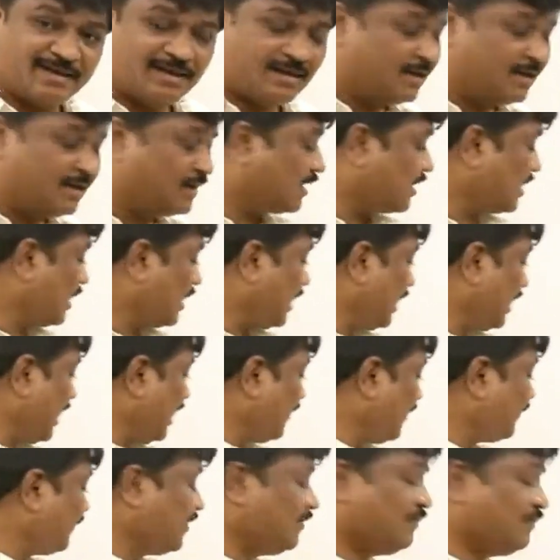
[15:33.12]

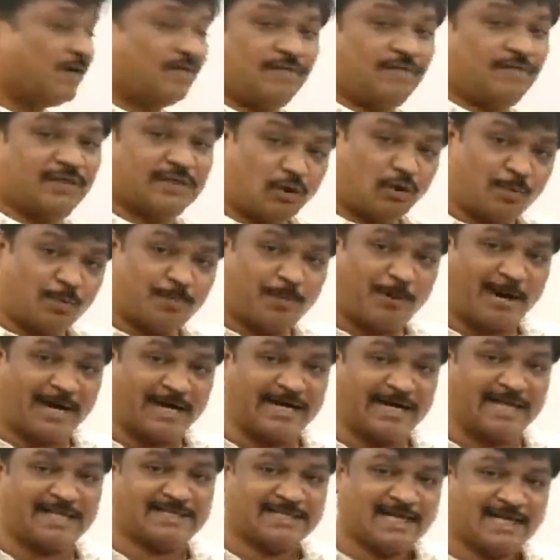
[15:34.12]
runoff river without
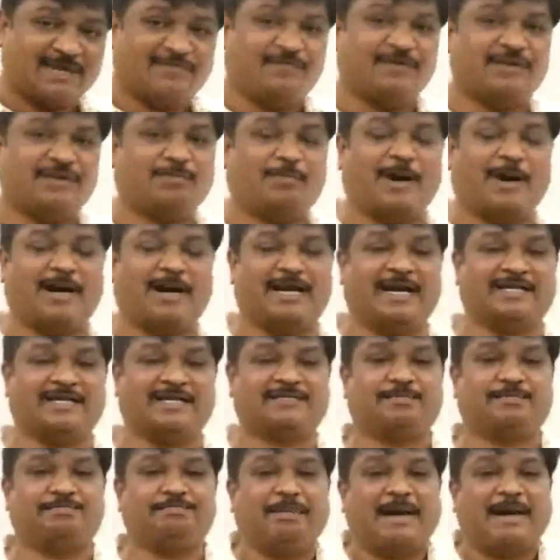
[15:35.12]
pondage and with pondage.
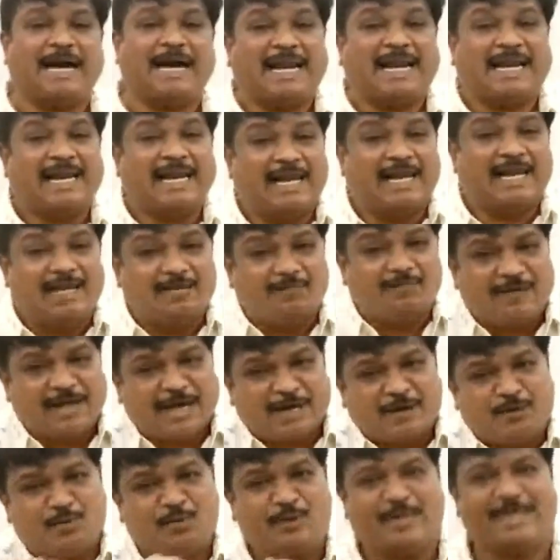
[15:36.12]
Parallelly we are
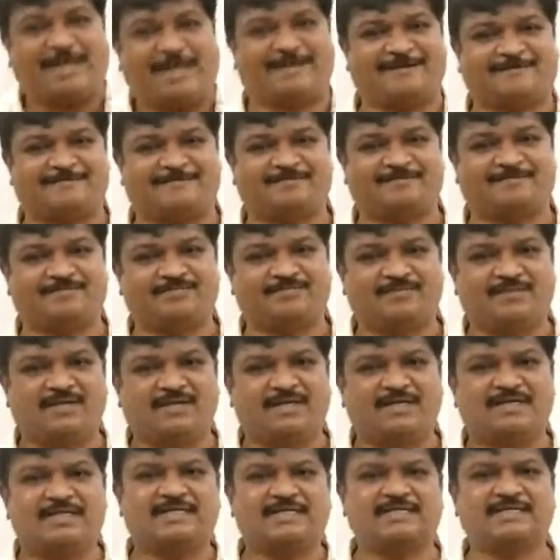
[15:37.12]
doing.
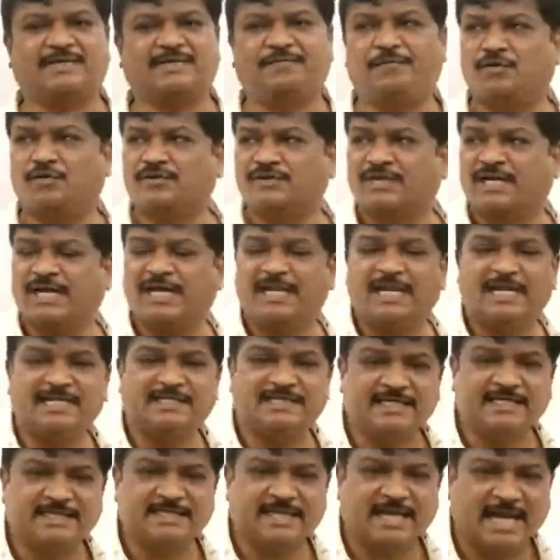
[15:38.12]
Suppose rainy
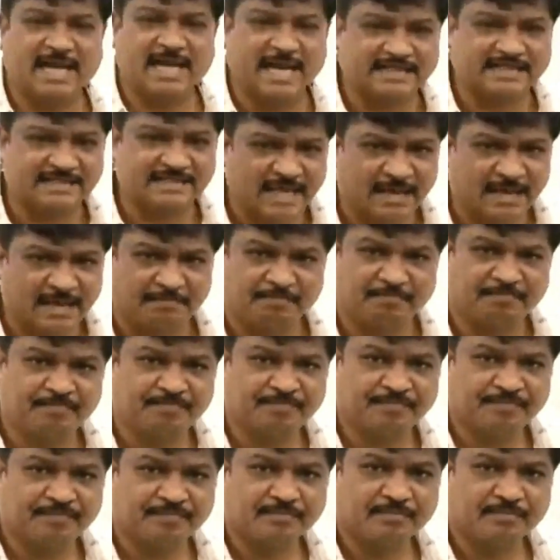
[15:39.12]
season has came.
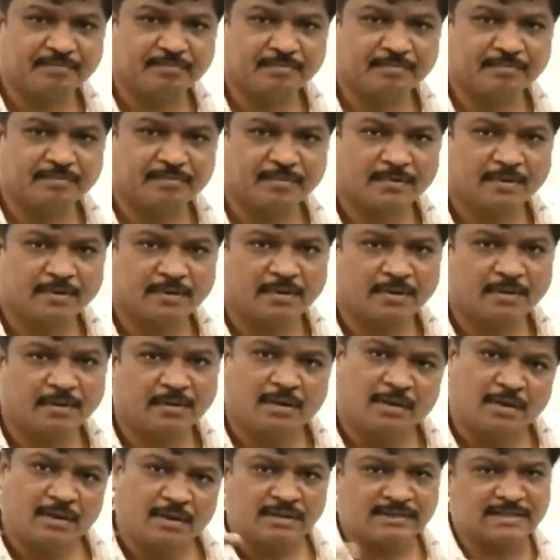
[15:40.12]

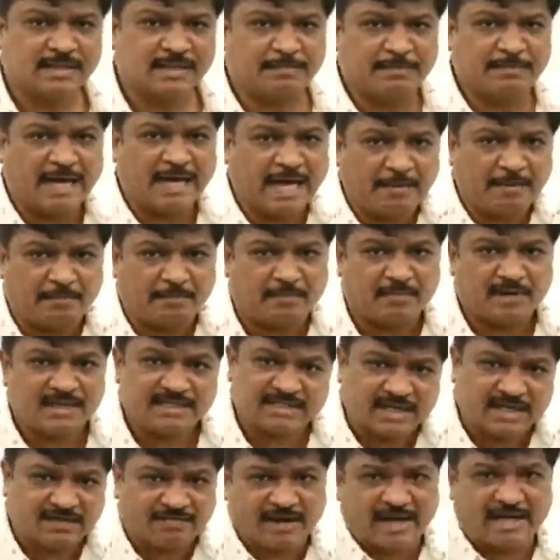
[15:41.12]
Some dam,
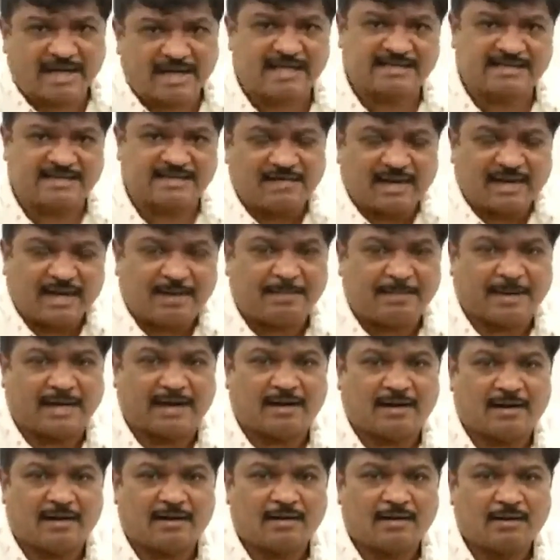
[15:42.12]
reservoir is available.
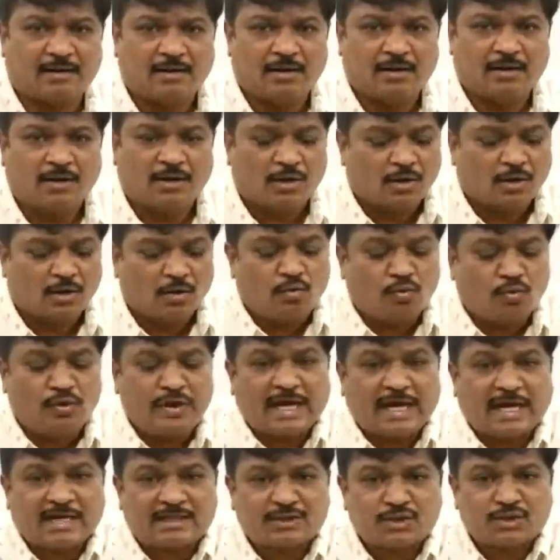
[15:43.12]
We
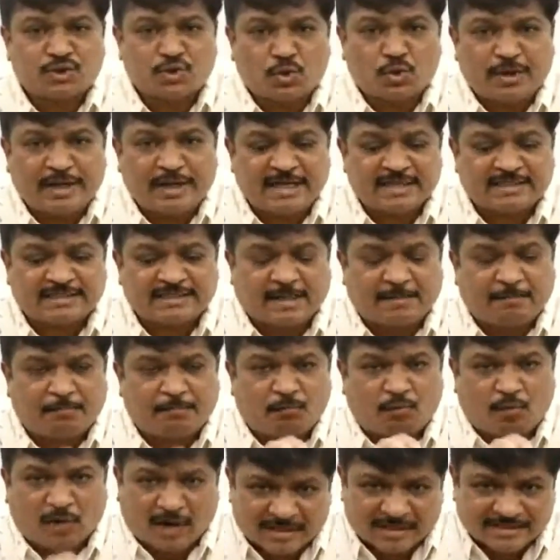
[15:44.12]
are storing some
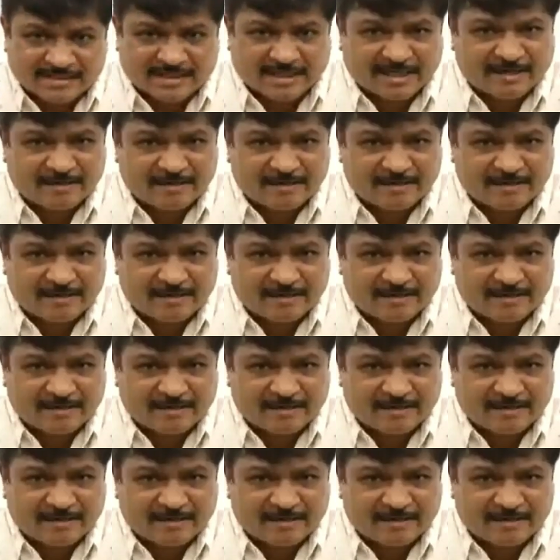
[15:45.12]
water.